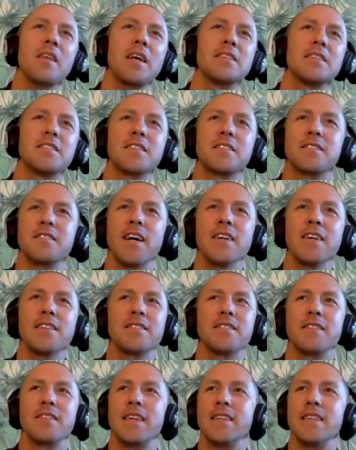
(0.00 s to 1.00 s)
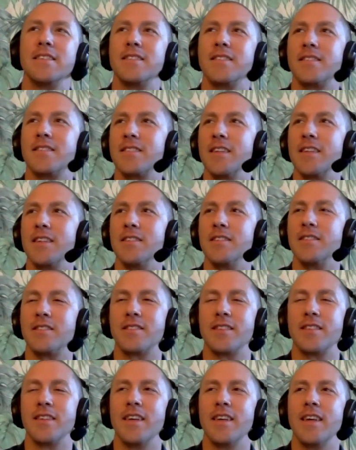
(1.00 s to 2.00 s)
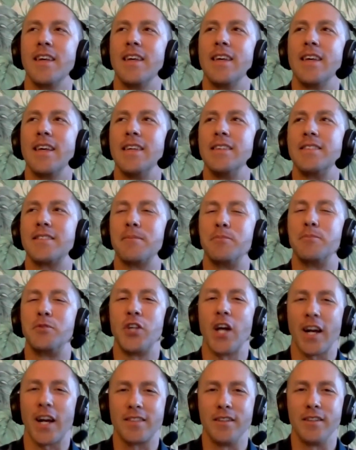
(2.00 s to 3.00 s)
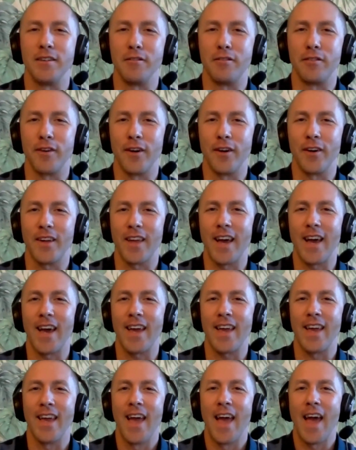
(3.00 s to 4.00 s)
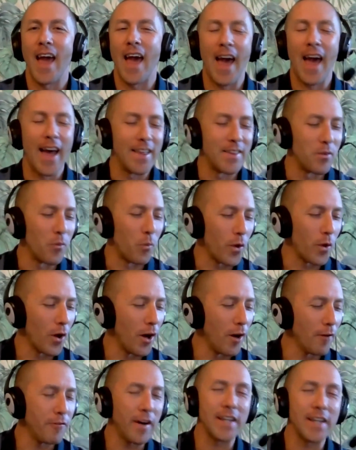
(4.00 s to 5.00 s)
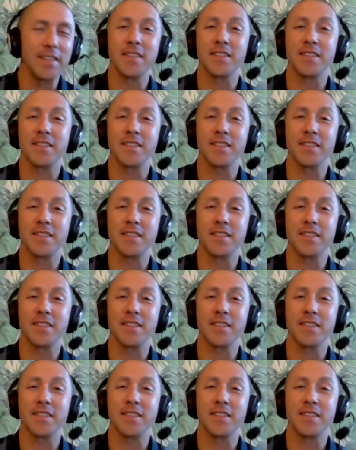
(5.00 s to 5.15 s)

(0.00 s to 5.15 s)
Success is subjective, okay? And we all find